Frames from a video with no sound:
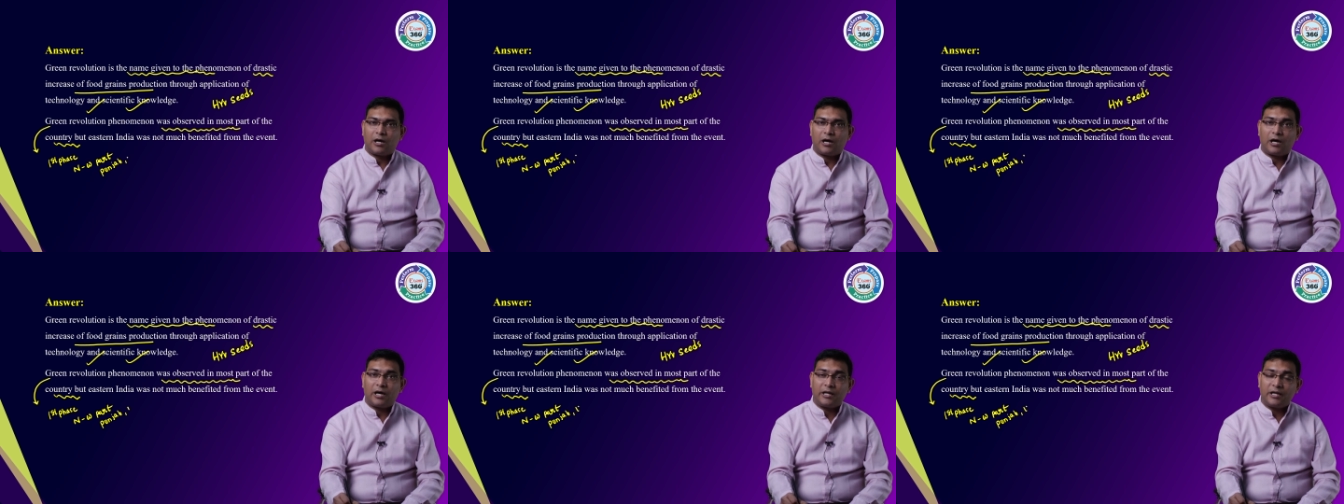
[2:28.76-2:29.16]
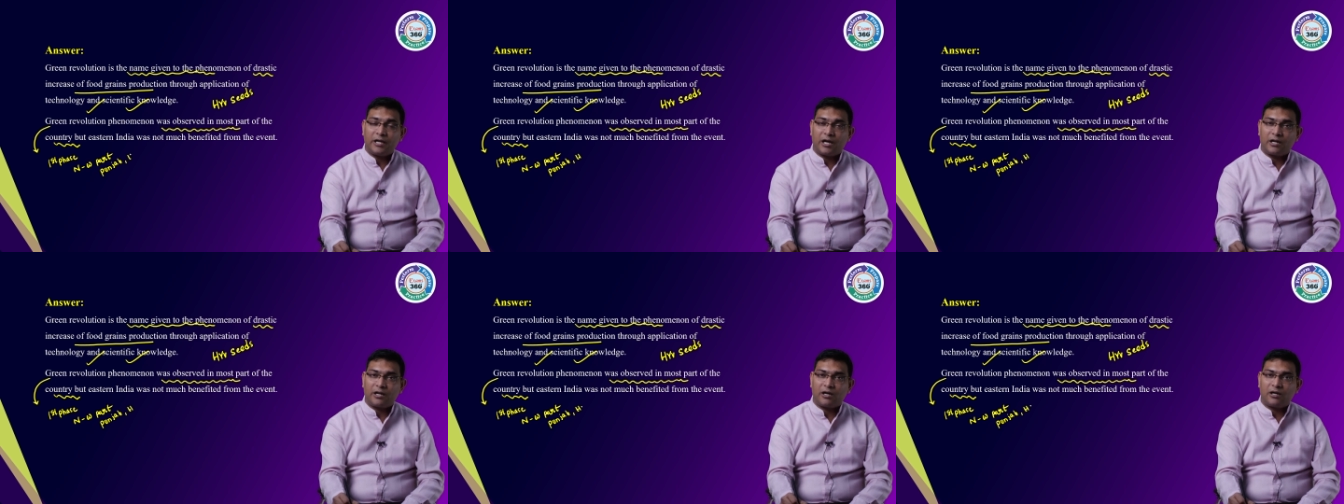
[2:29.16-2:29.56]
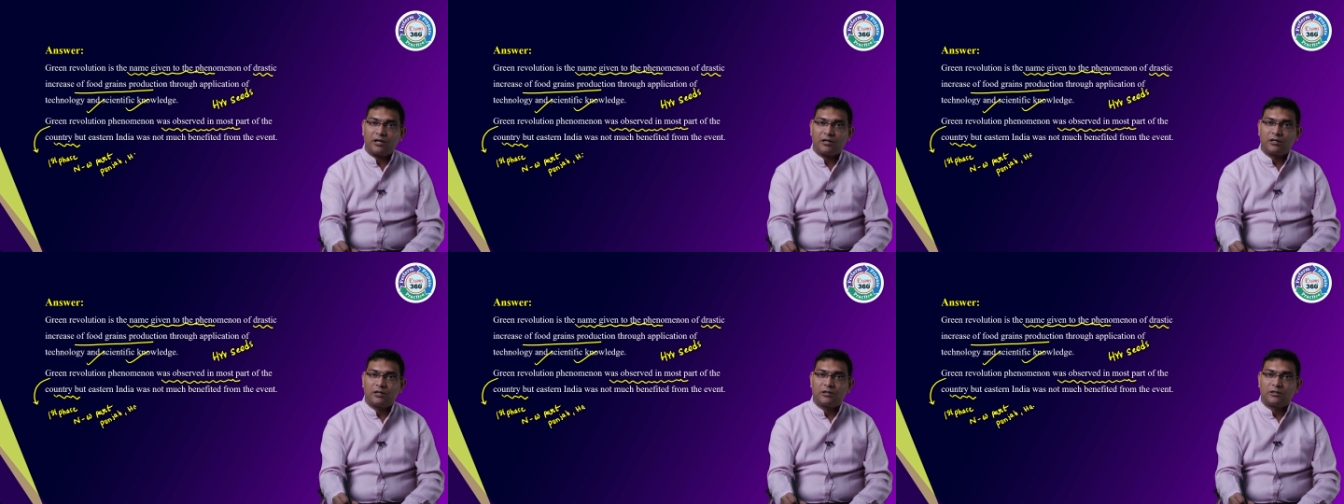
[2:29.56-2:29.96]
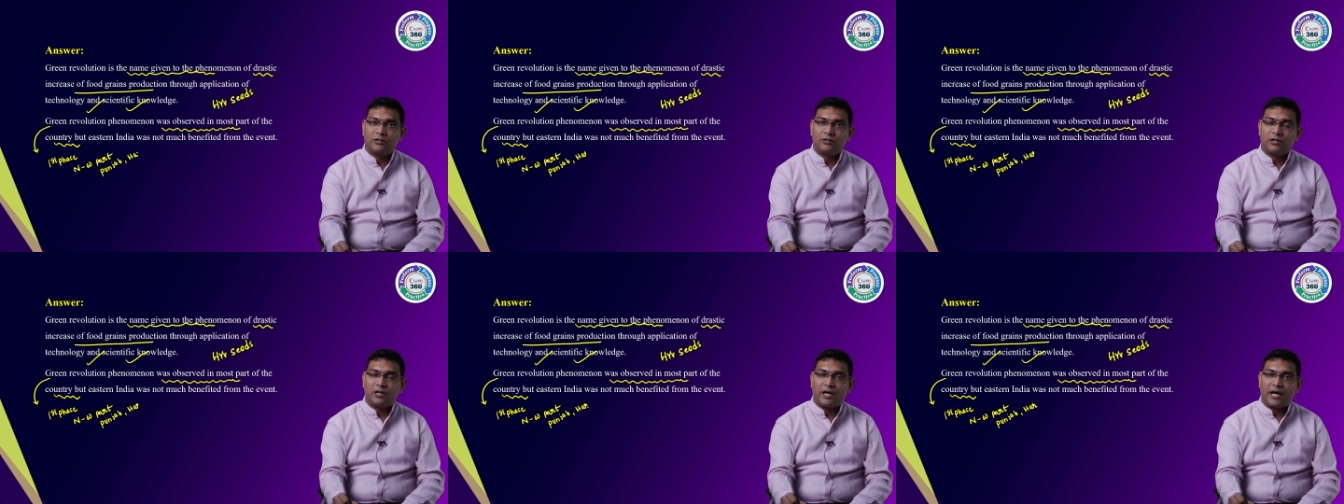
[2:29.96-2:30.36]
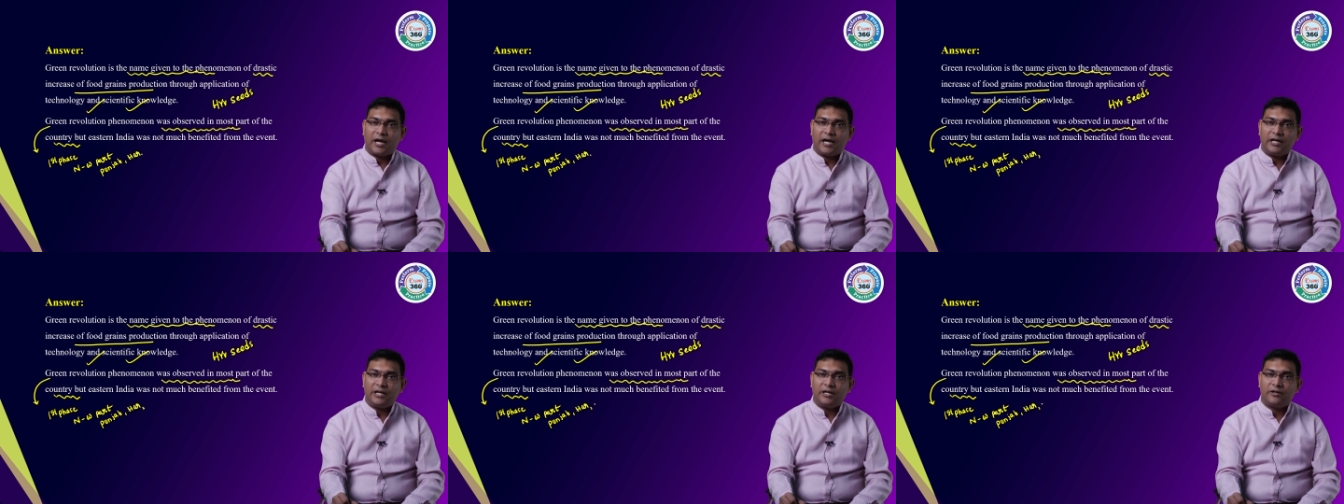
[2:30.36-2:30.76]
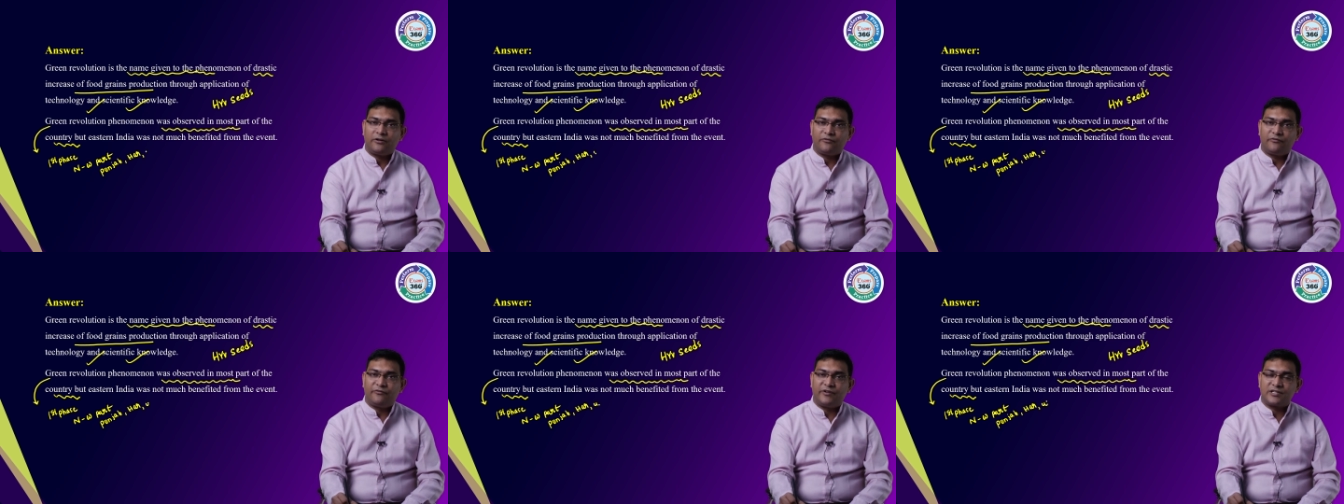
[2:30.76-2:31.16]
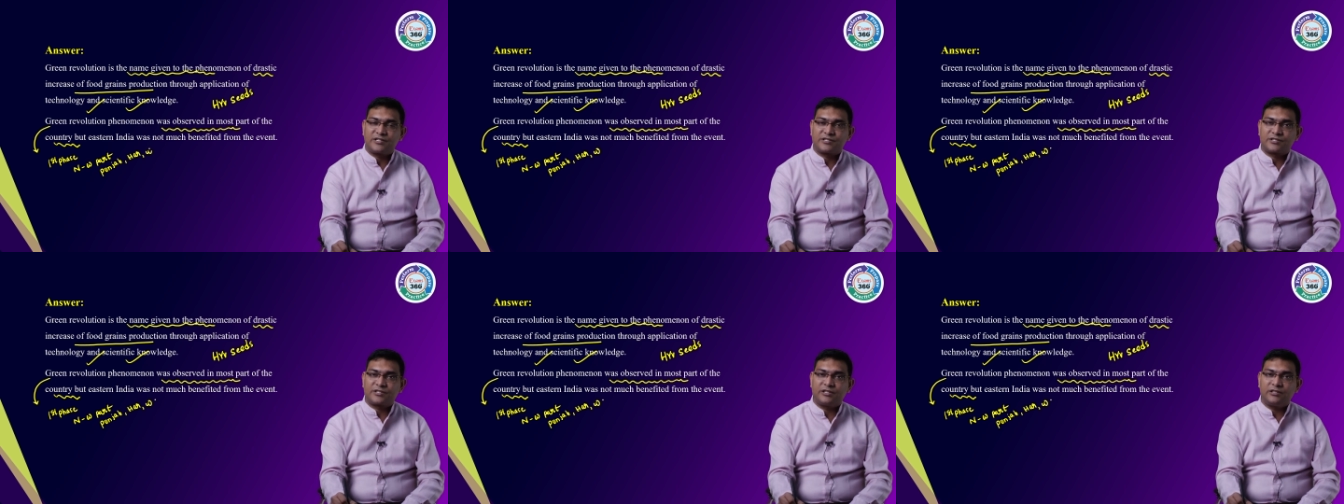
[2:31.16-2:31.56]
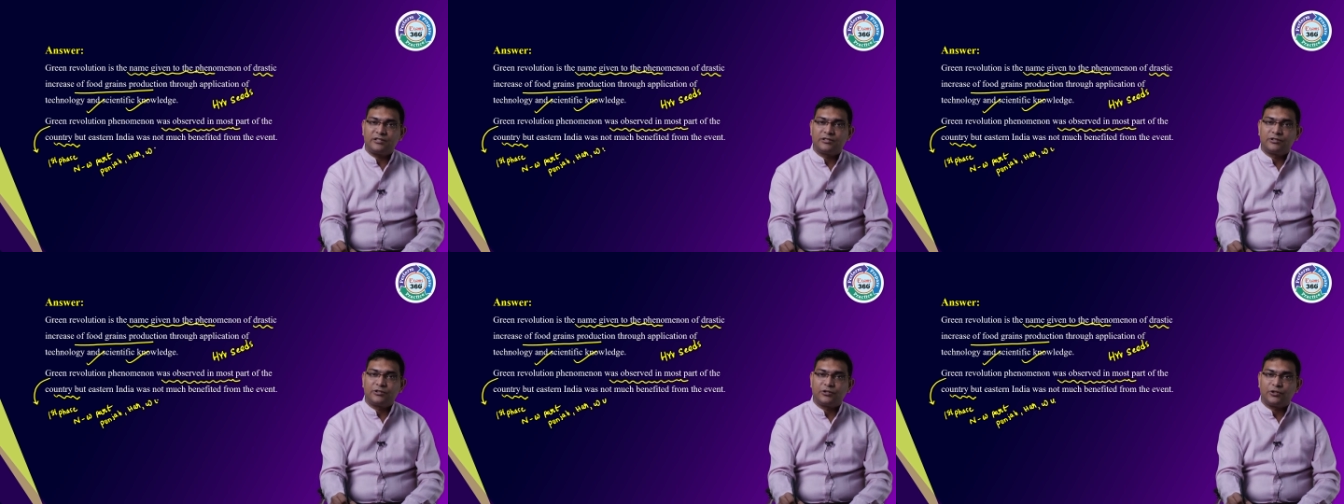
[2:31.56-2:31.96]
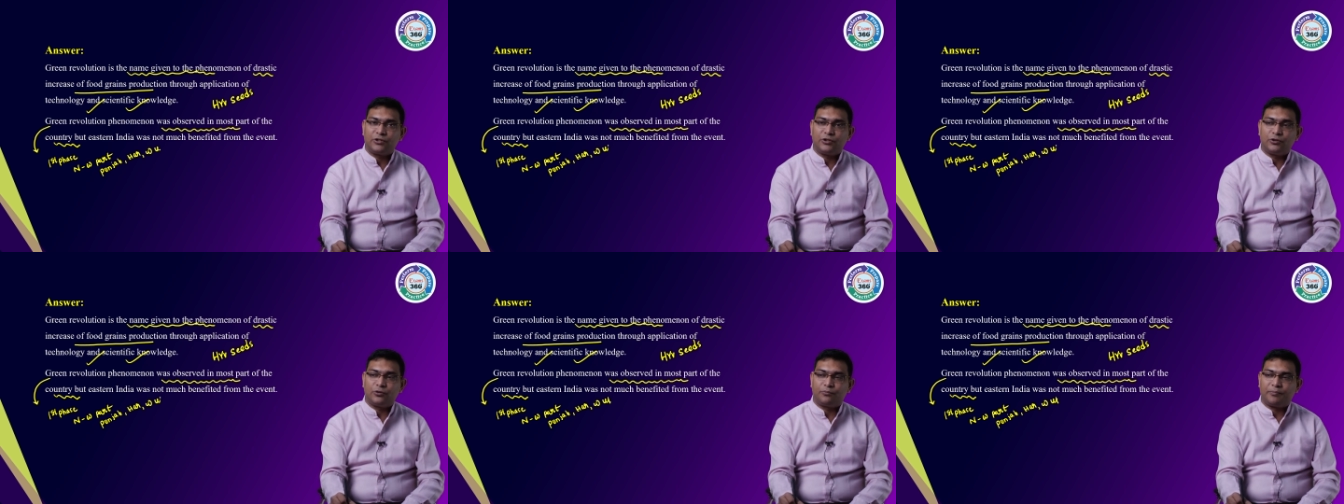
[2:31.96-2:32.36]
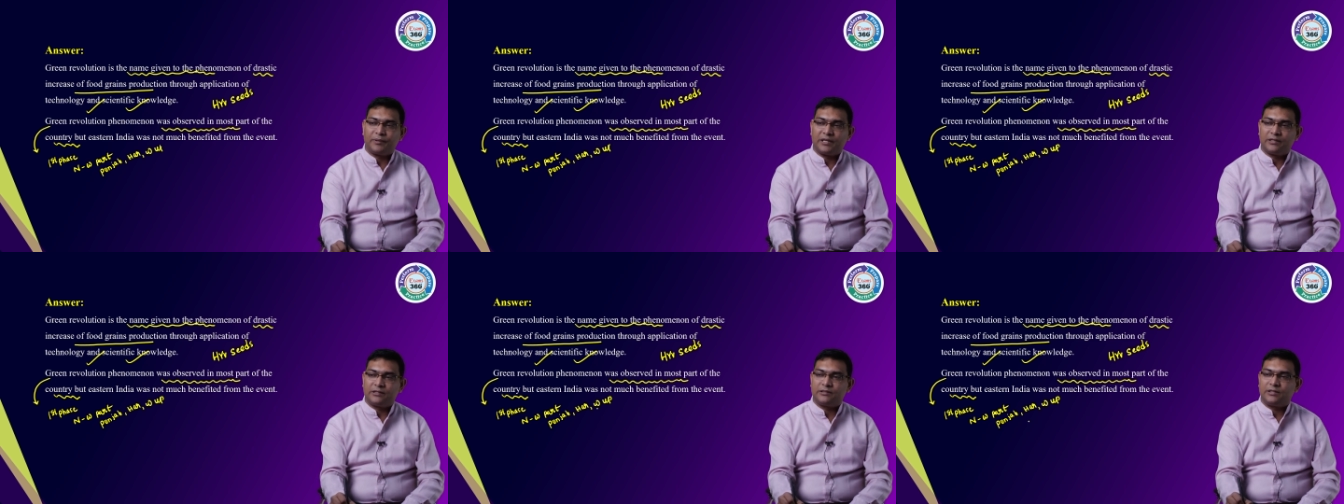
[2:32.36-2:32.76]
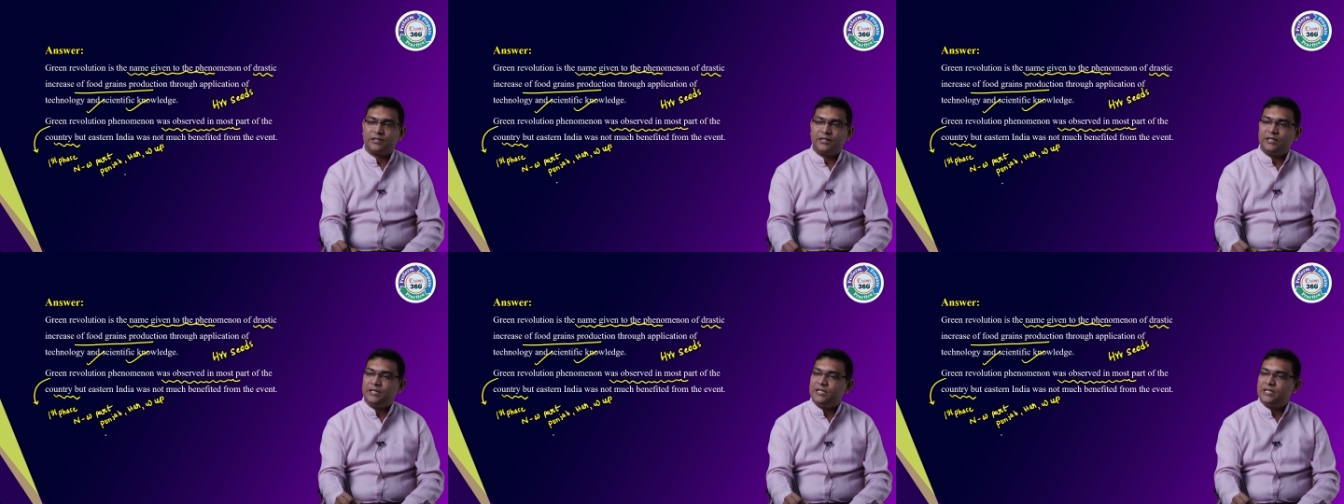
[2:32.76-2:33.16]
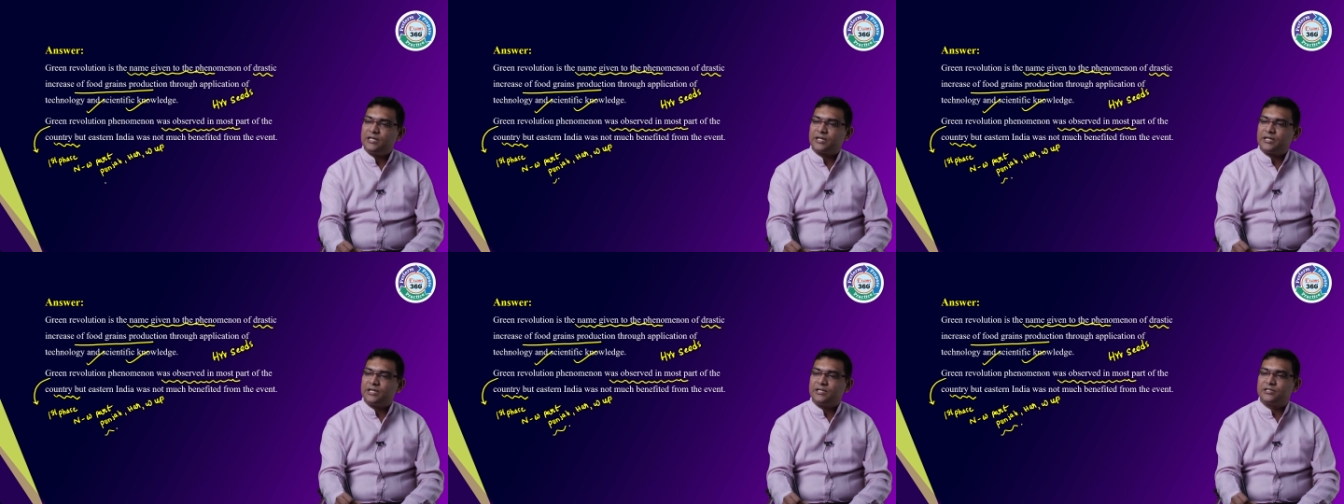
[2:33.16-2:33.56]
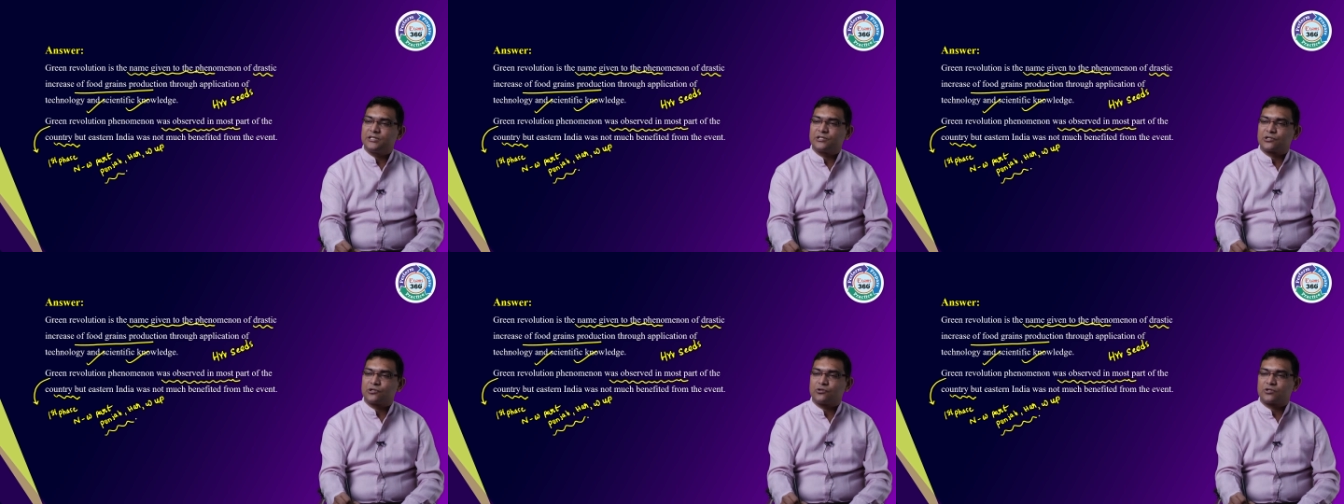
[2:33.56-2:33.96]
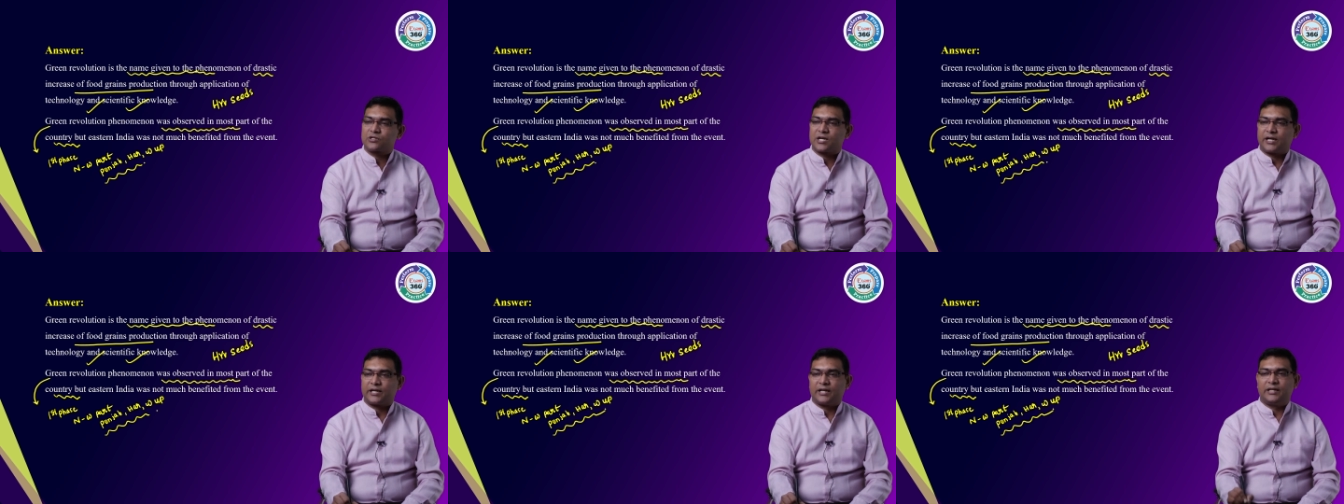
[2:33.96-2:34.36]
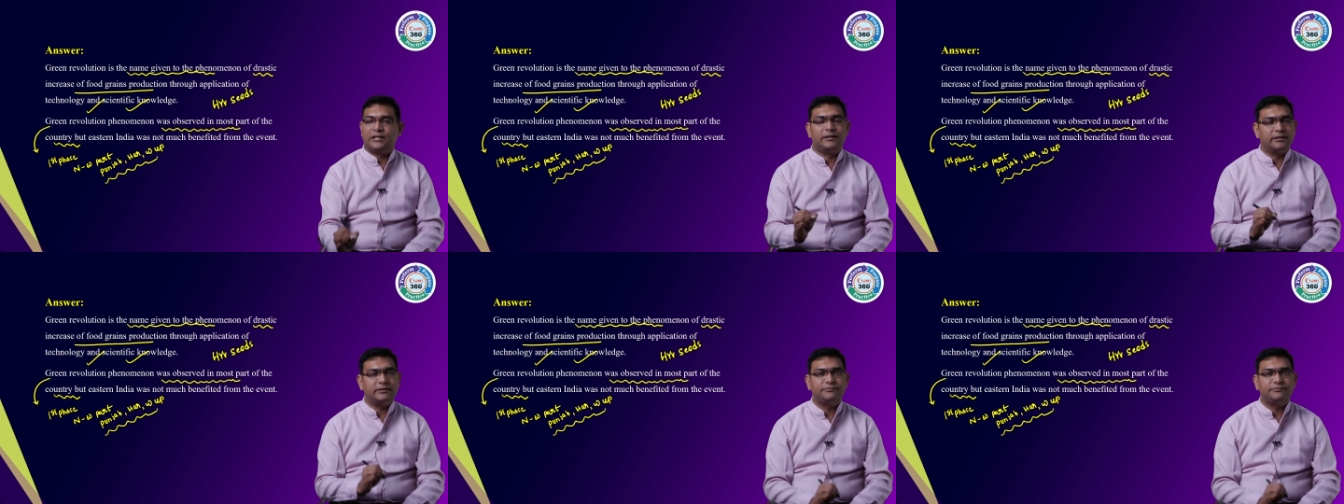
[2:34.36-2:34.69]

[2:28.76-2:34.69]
Haryana and Western UP. E regions lo start ayyadi.